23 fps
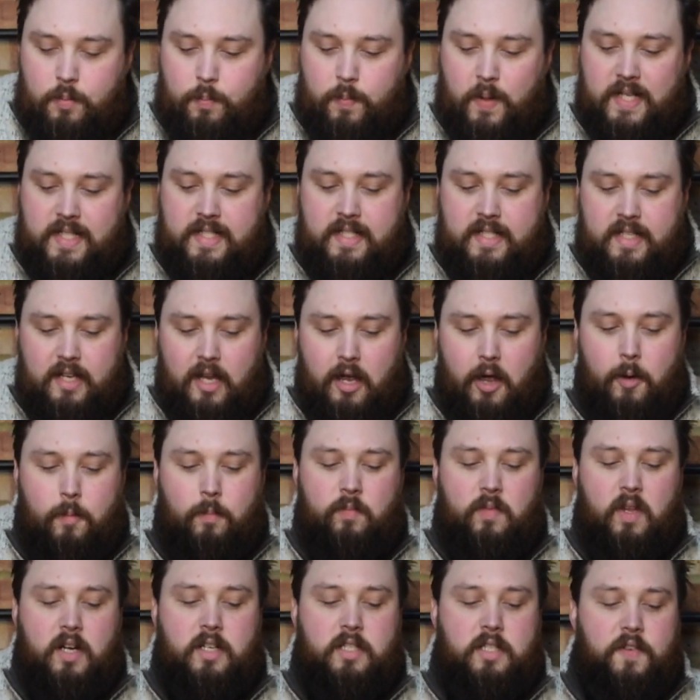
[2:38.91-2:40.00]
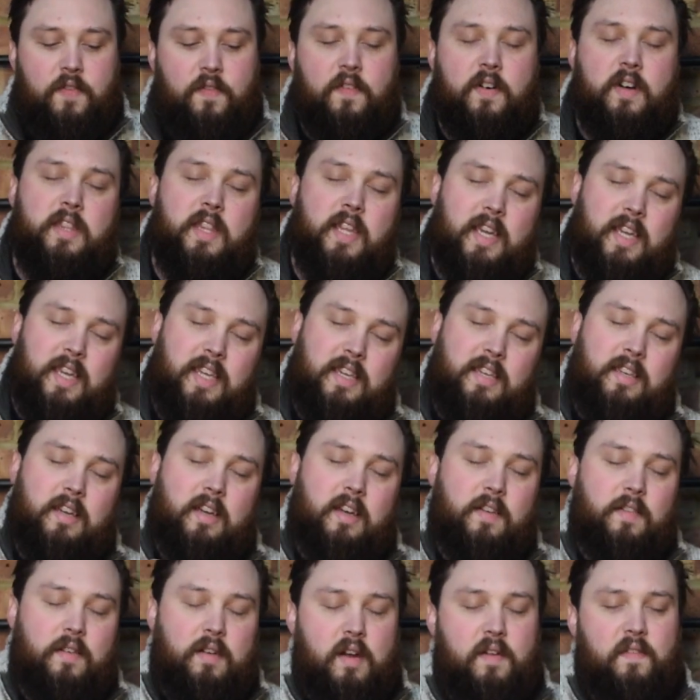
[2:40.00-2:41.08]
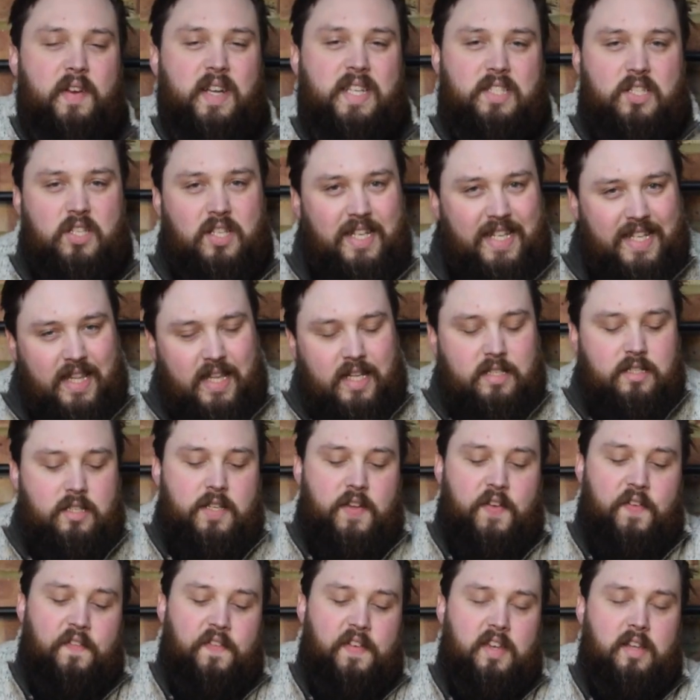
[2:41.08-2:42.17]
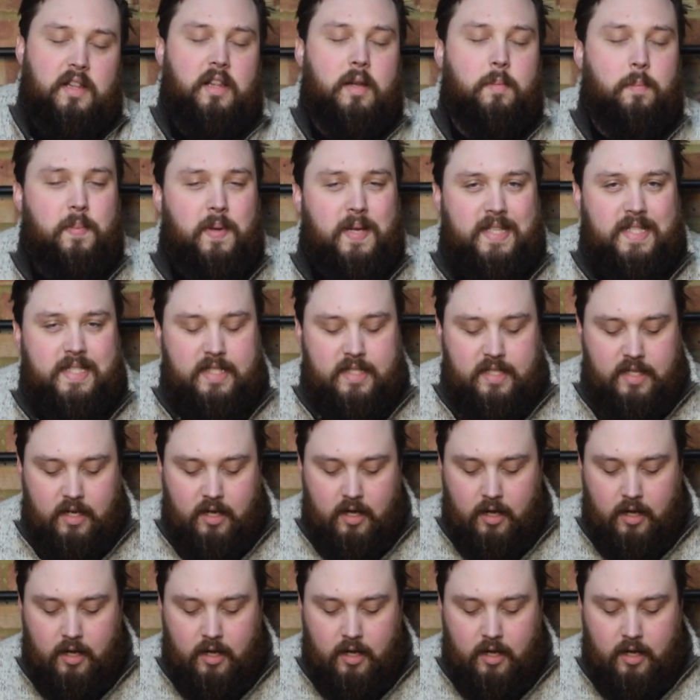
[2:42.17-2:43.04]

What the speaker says: but I just find they eventually they just feel a bit